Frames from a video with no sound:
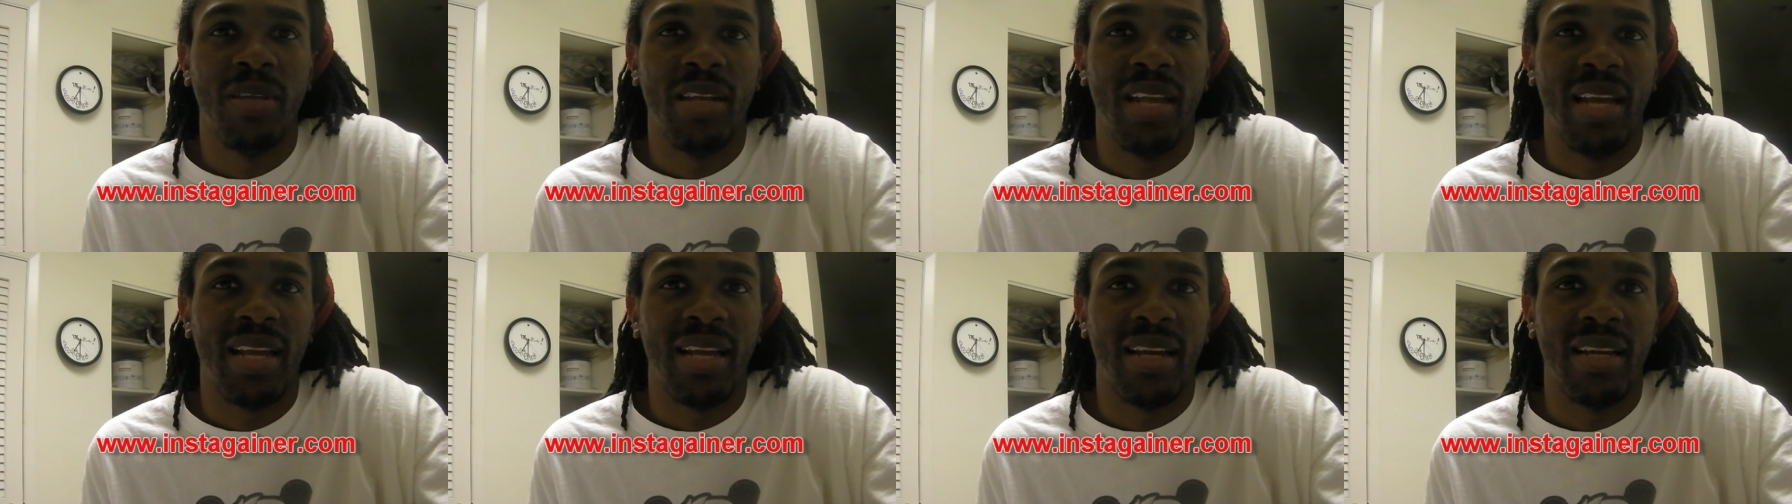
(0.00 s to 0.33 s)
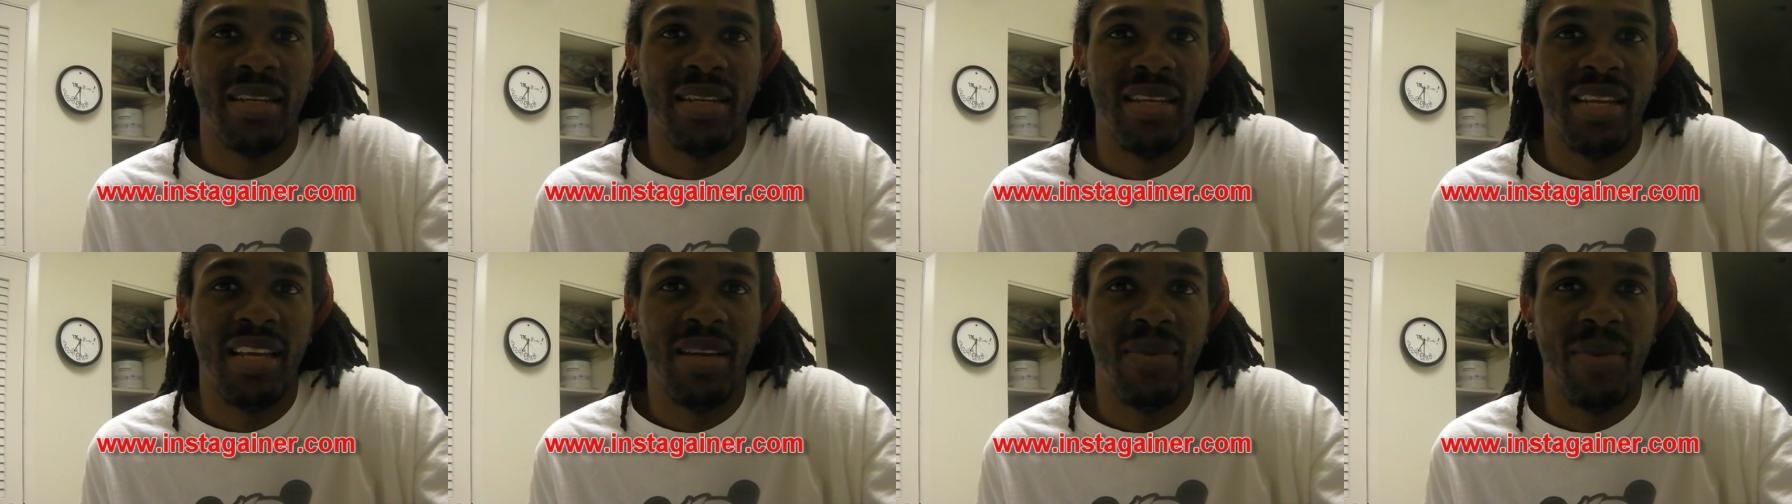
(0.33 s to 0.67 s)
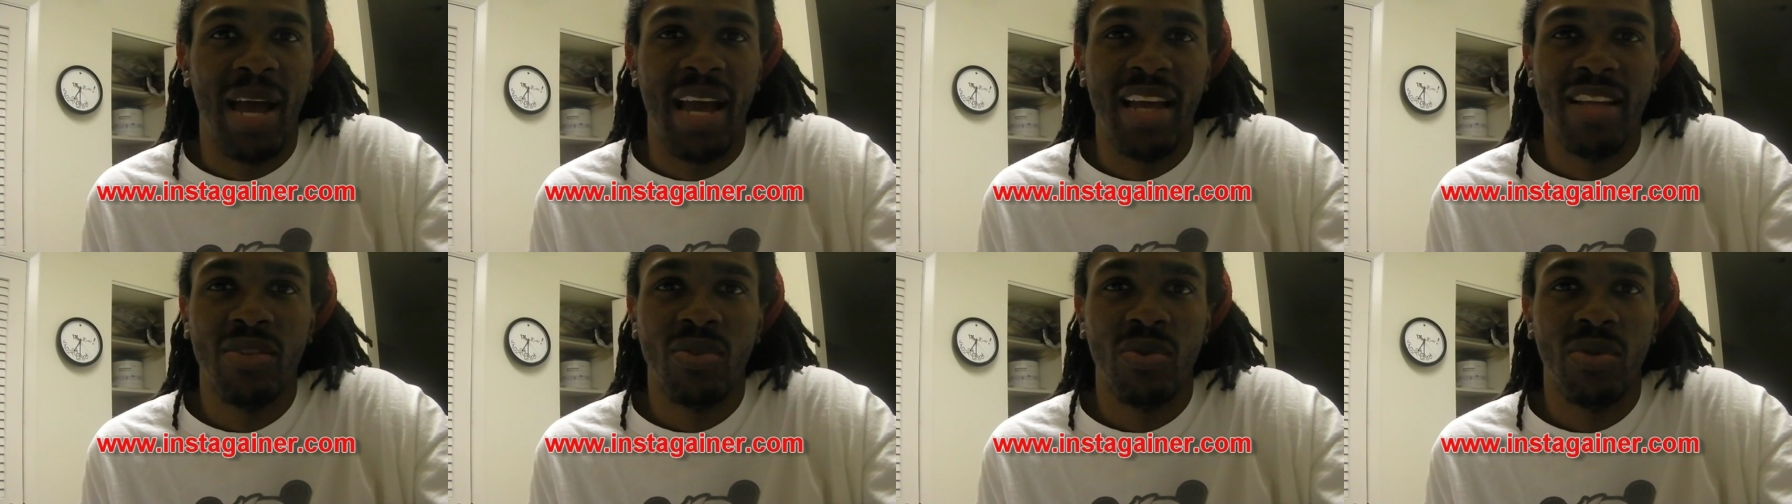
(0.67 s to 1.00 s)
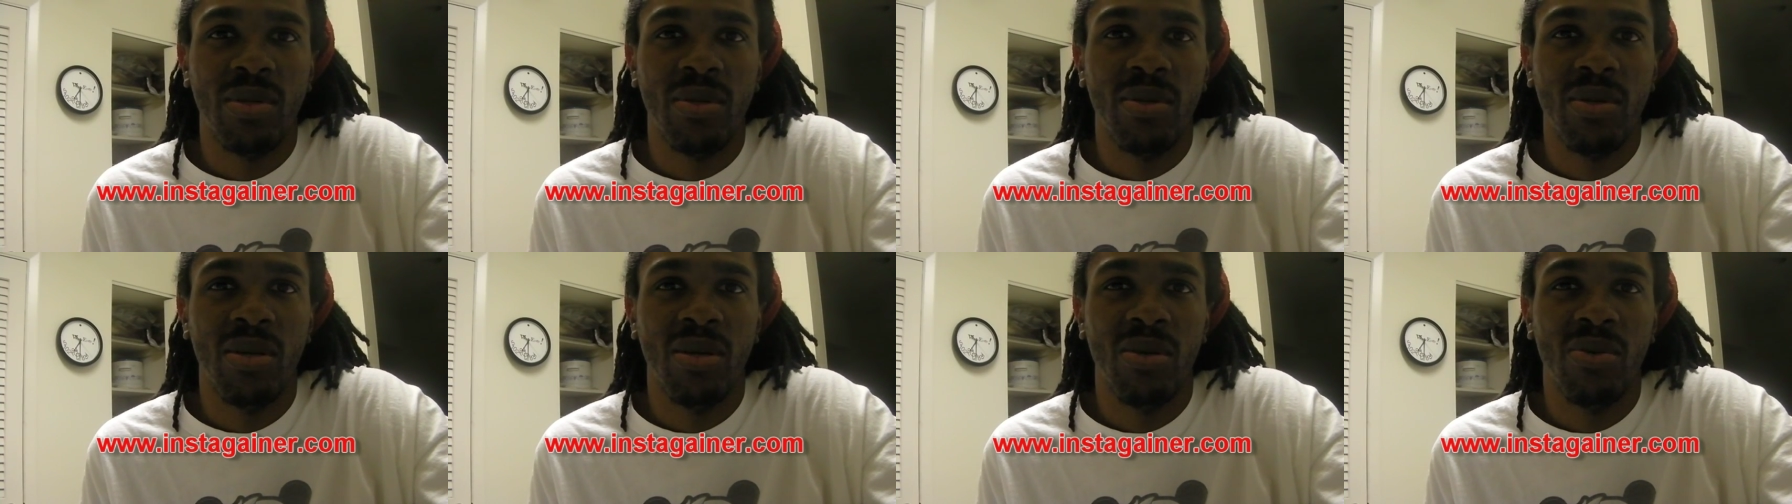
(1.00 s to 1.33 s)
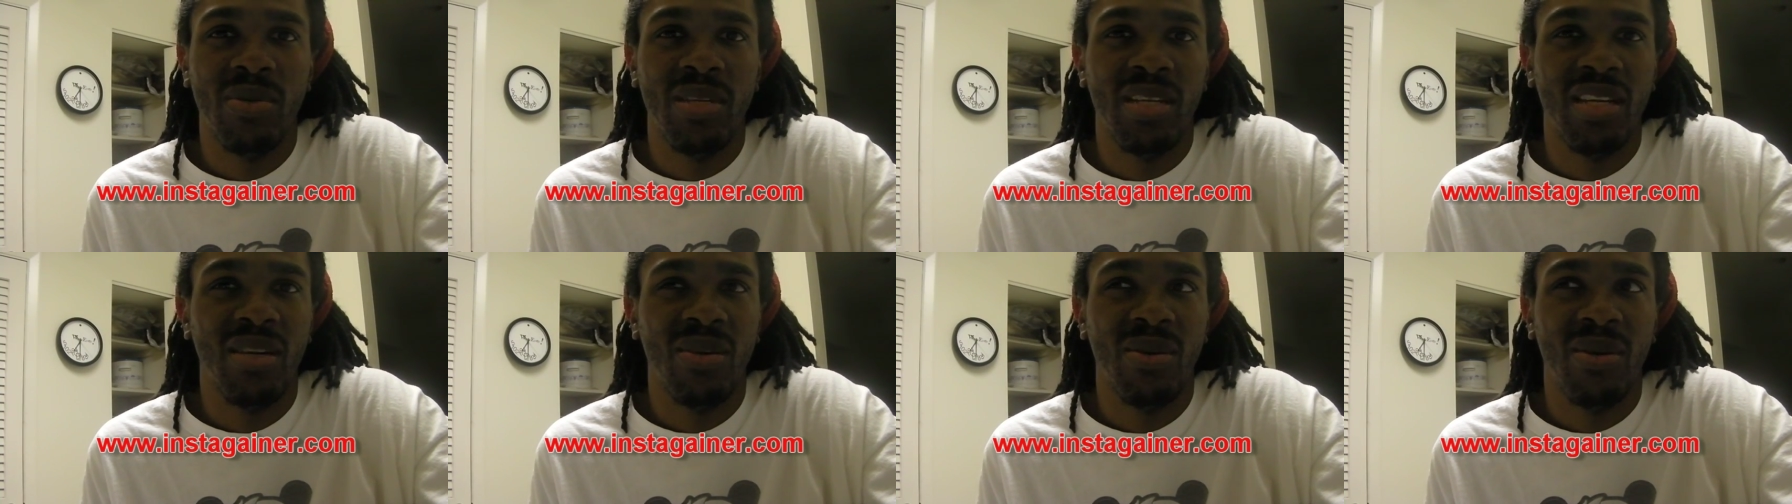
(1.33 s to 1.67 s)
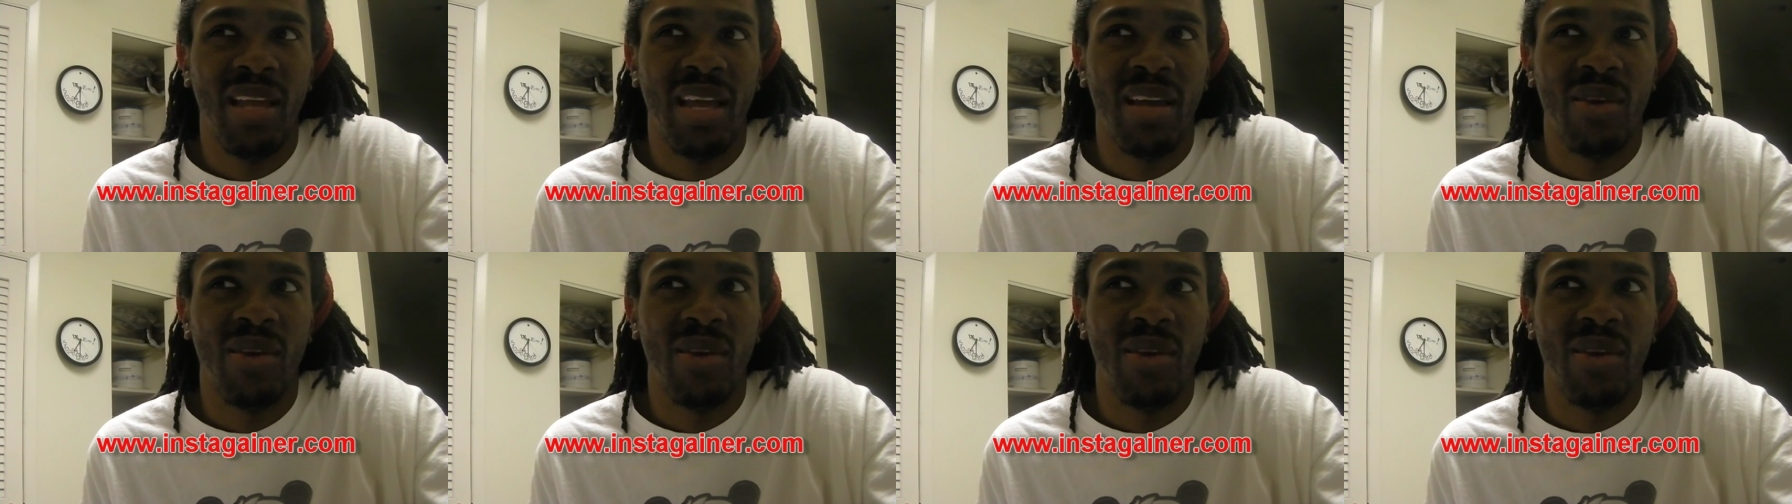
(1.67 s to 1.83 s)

but like a damn ice cream cone, nigga.